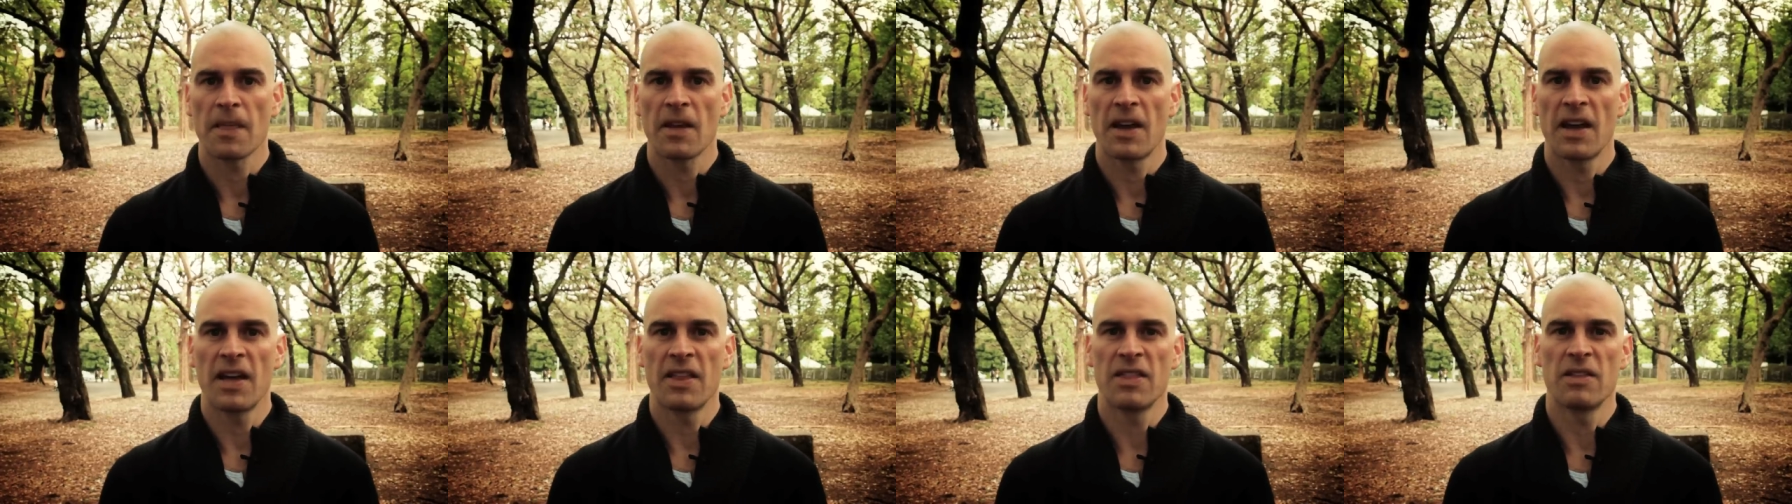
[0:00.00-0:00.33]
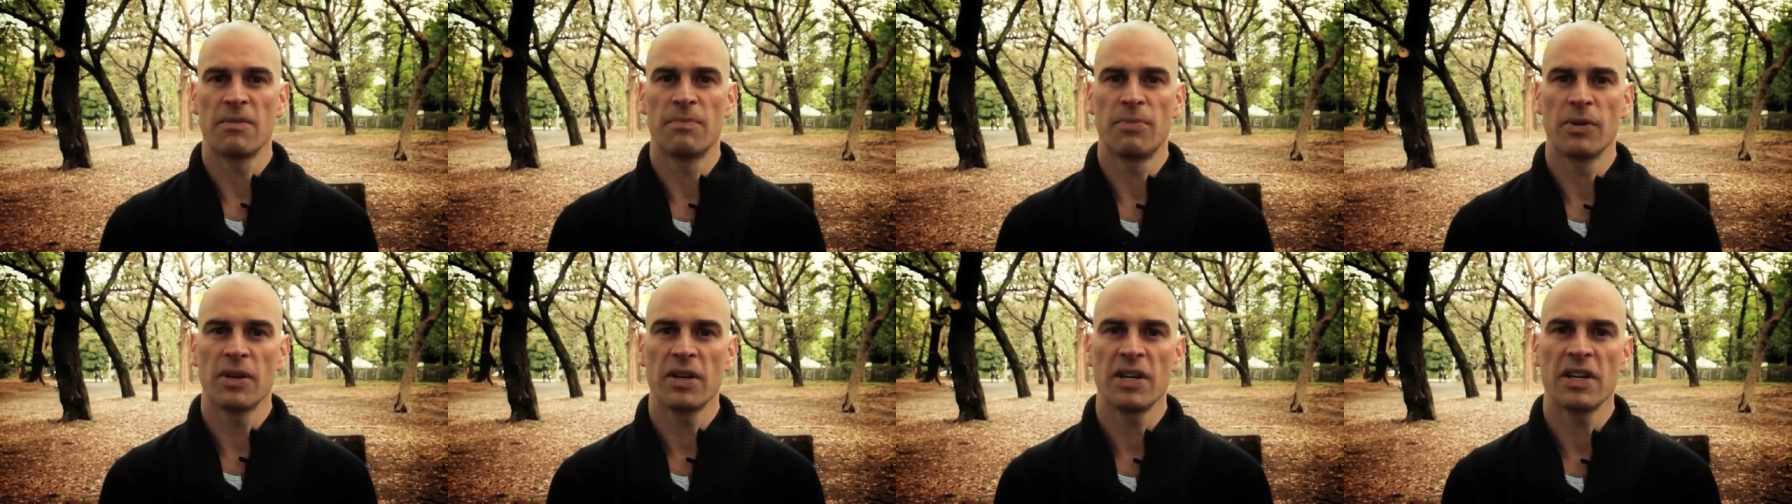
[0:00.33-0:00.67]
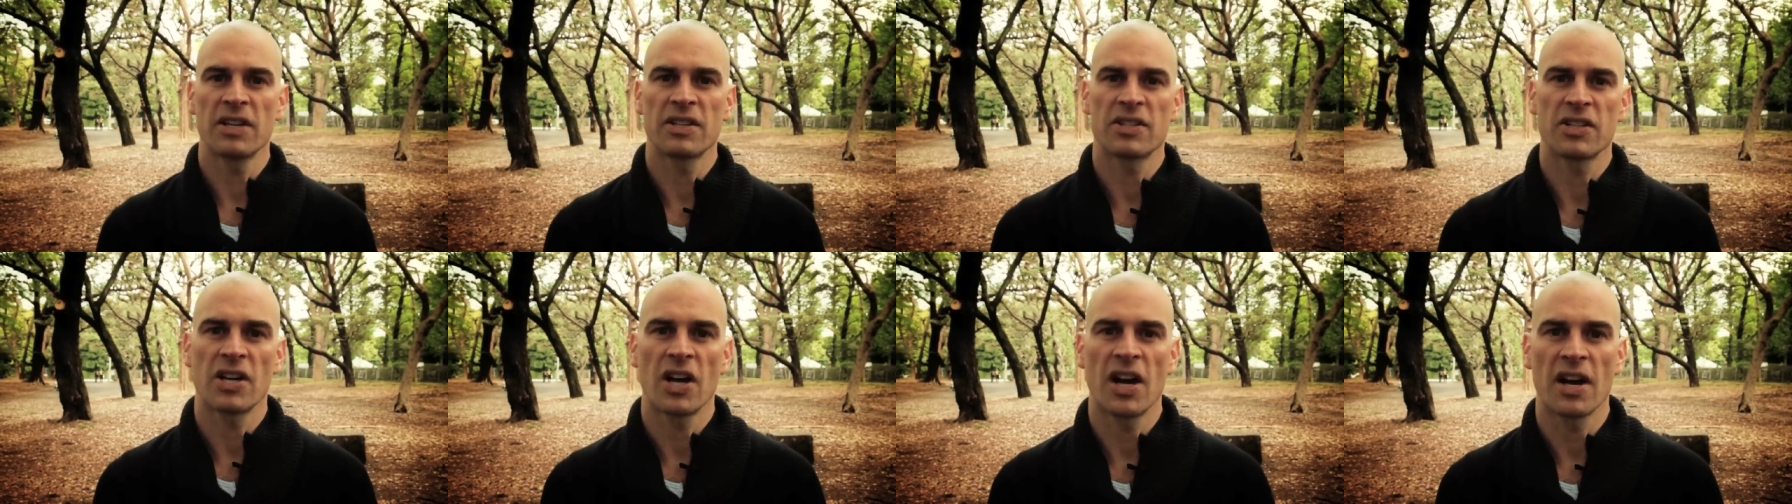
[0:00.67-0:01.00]
And the
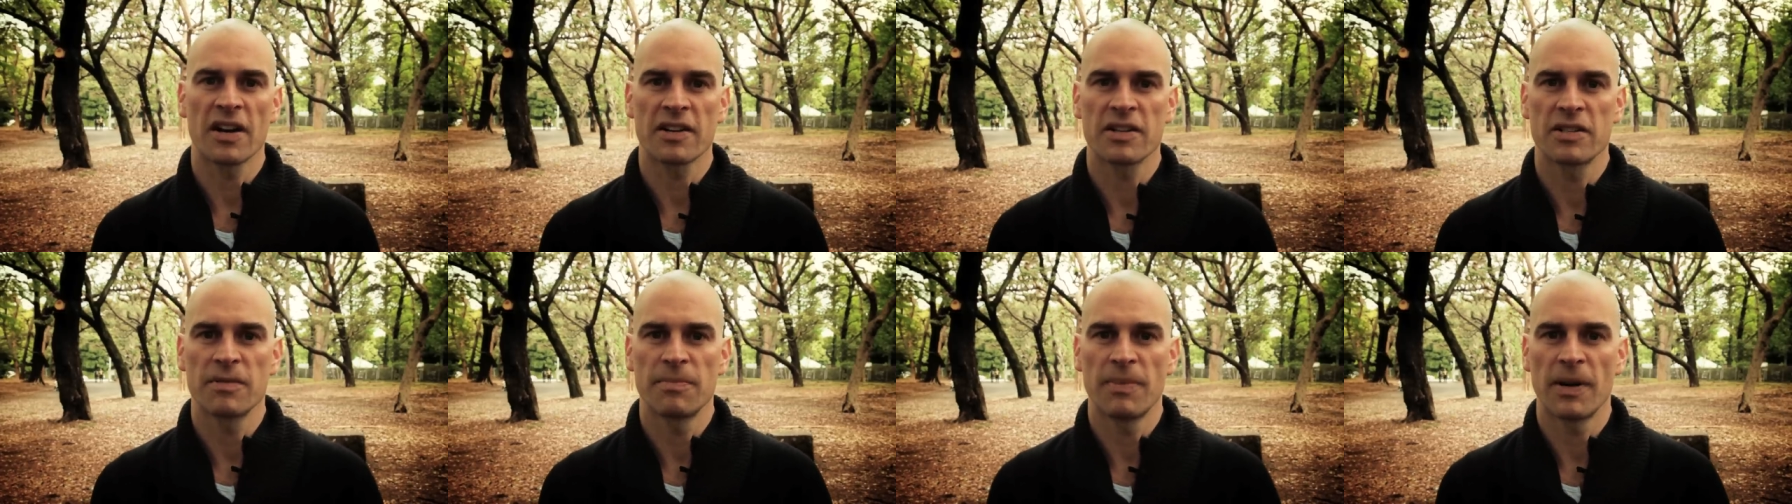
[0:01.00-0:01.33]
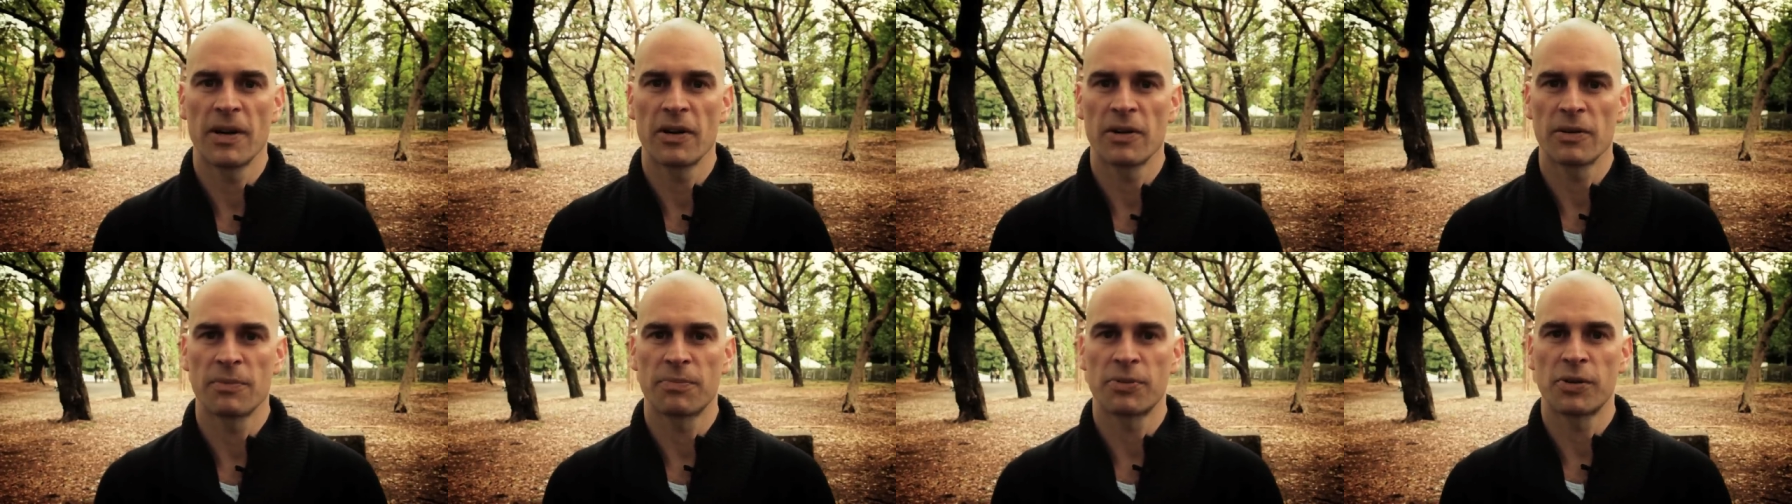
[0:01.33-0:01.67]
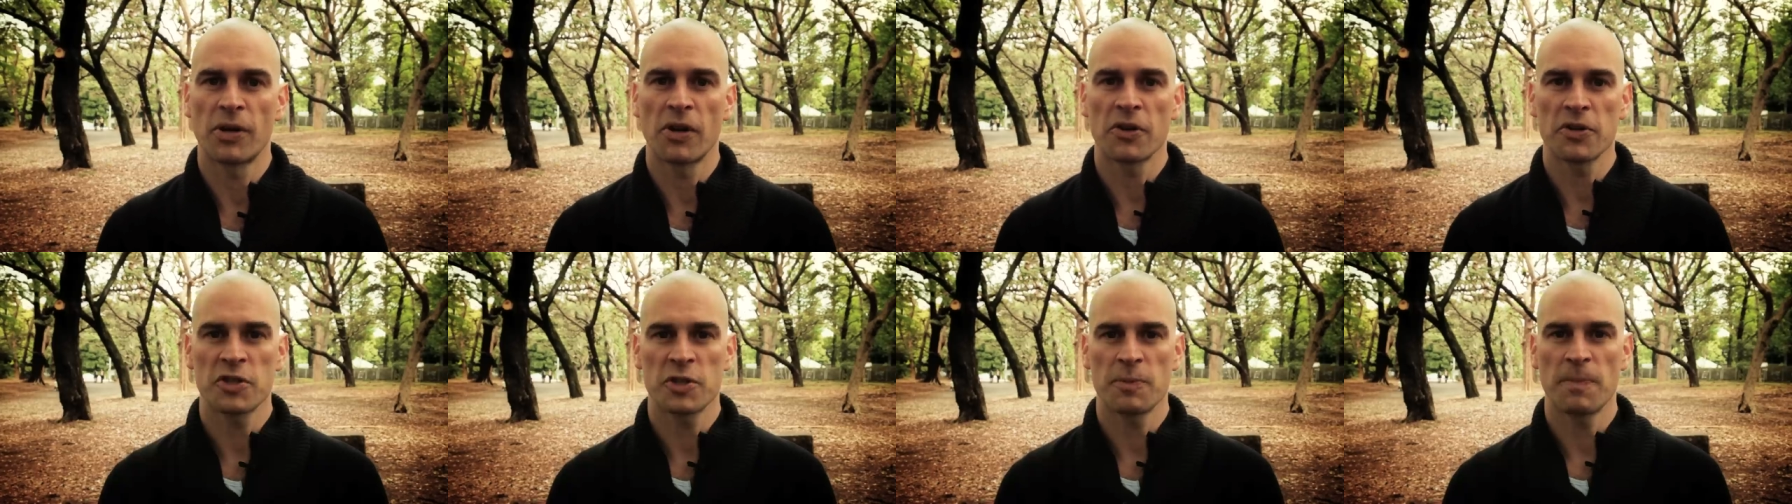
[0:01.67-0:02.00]
Buddha talked about
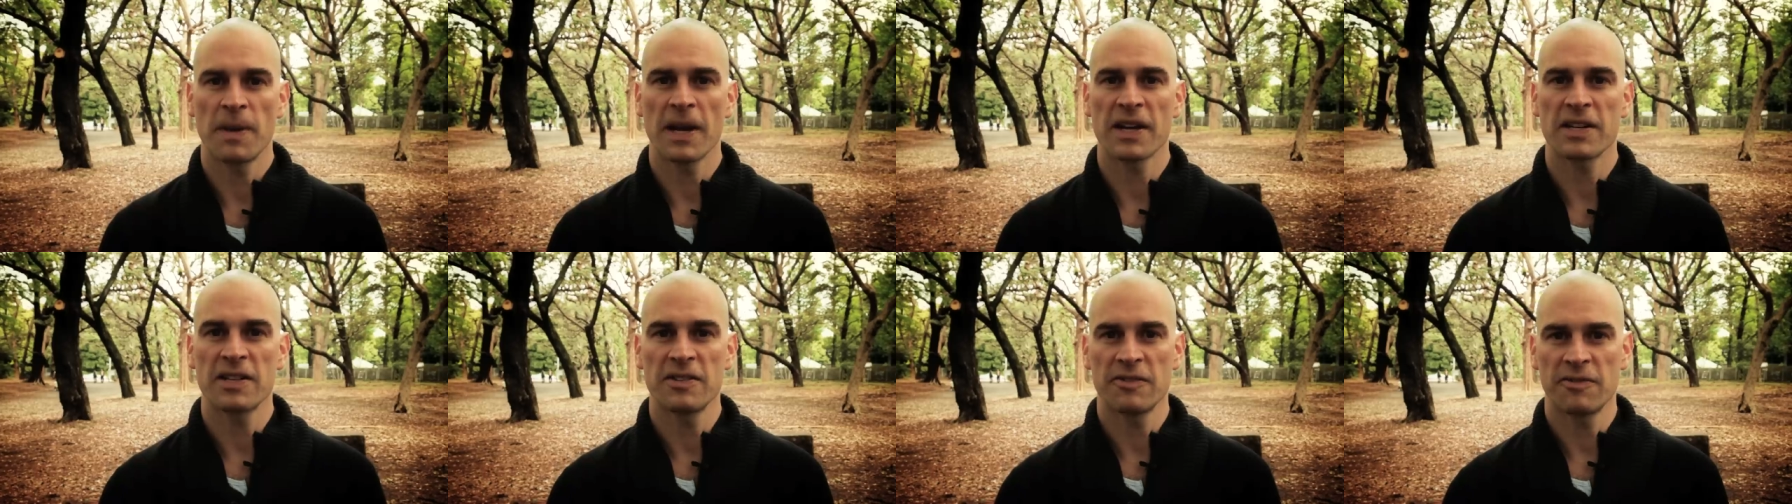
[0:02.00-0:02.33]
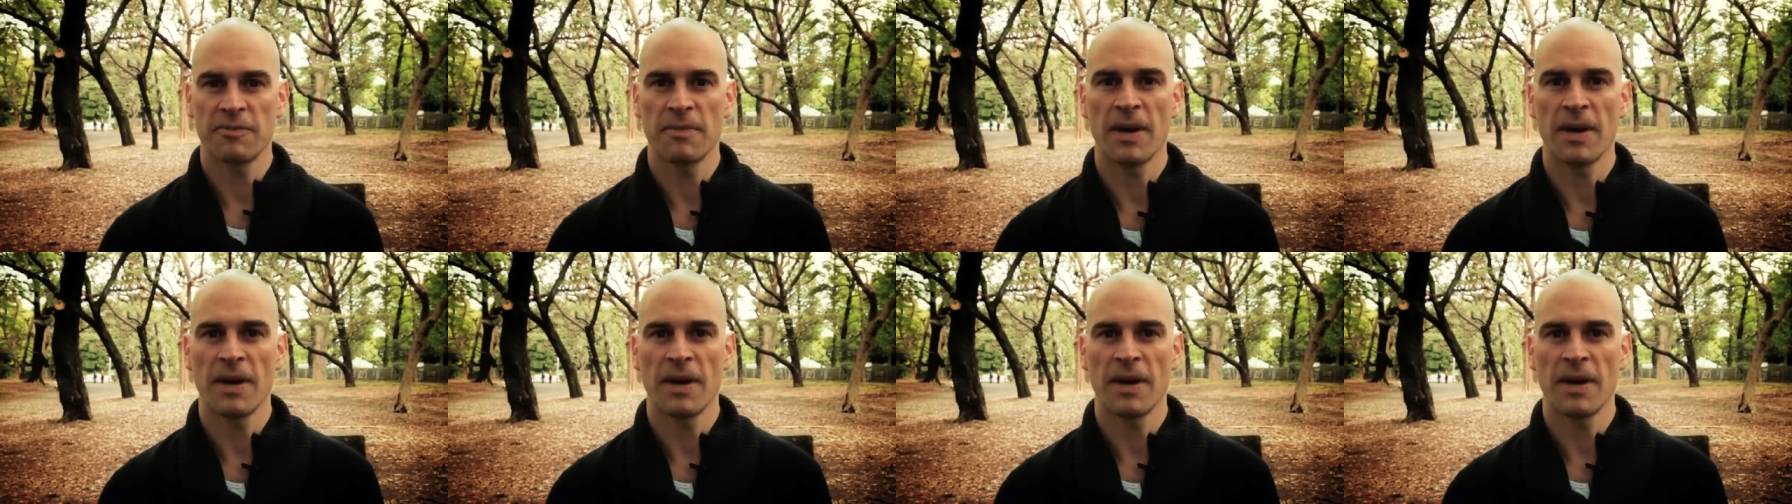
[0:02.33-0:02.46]
prospective